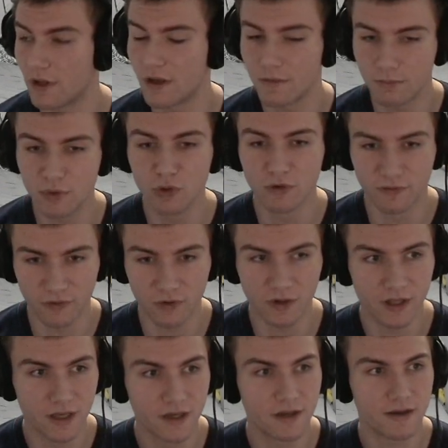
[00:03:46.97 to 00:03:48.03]
beautiful
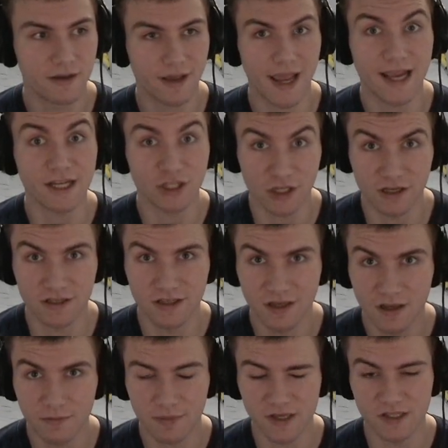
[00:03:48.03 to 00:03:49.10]
ancient
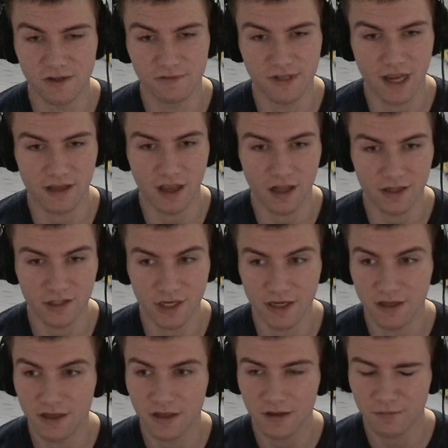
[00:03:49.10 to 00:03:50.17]
piece of technology,
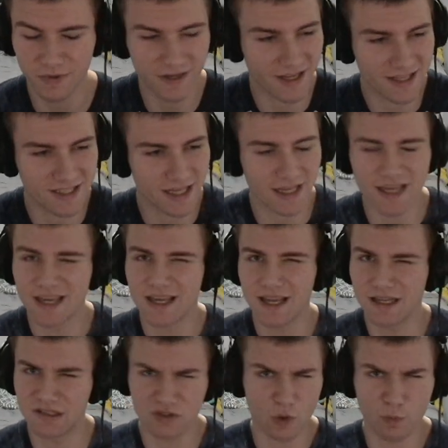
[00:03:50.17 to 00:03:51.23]
but it's like it
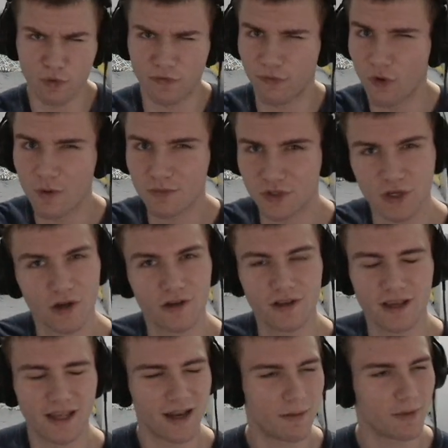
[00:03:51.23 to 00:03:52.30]
still performs good,
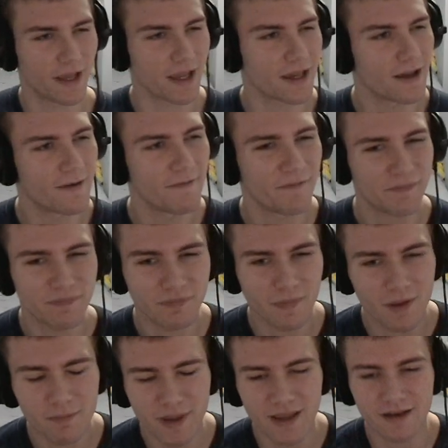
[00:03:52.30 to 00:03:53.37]
and I'm like,
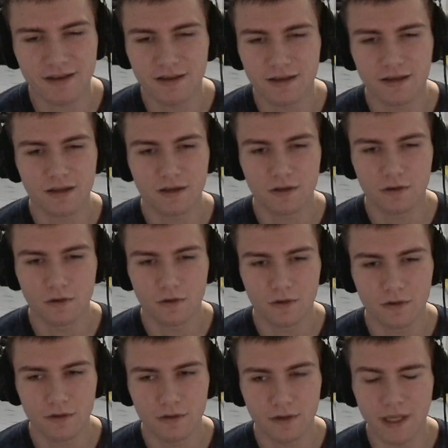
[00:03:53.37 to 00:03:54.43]
man,
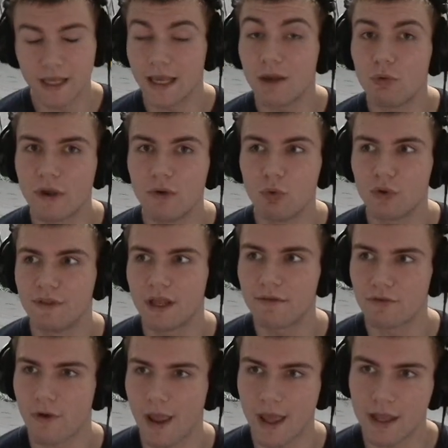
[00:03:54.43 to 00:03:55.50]
it will
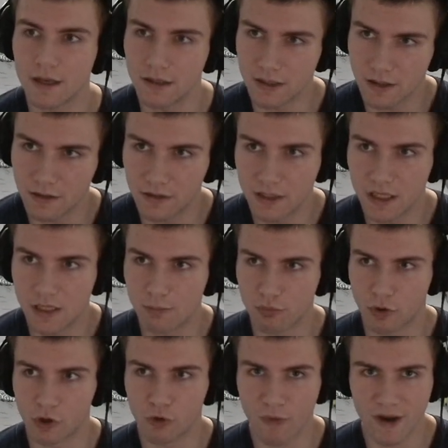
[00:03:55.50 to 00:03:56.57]
never end, the
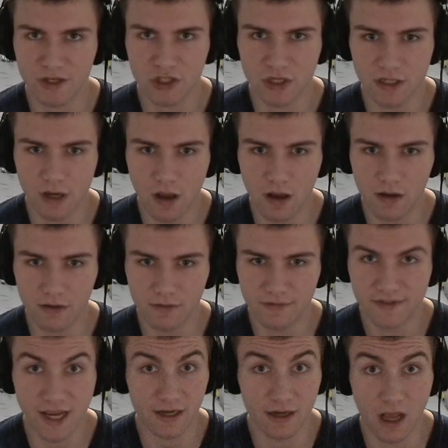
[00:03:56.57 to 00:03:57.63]
progression of
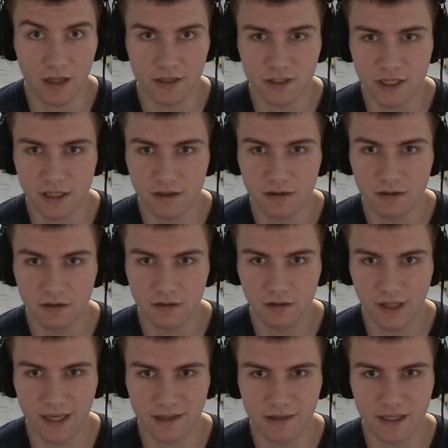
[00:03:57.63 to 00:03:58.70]
technology,
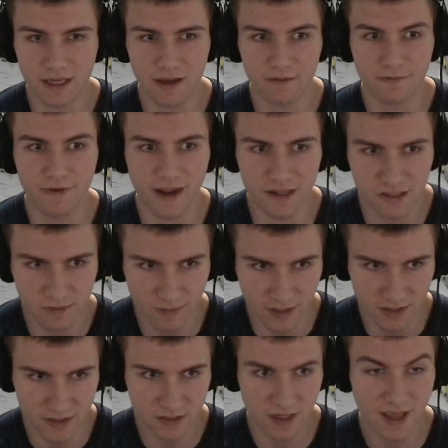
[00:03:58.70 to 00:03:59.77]
like the
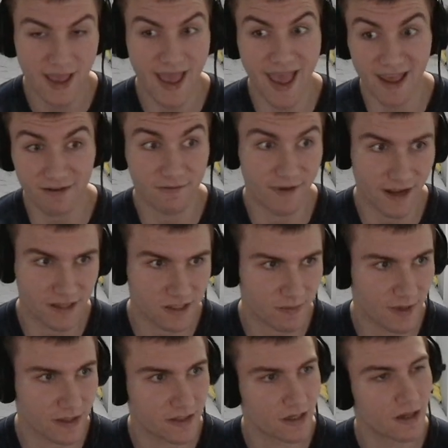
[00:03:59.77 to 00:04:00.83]
advancements,
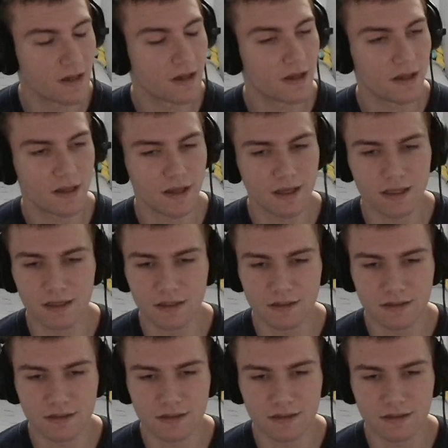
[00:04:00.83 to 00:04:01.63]
and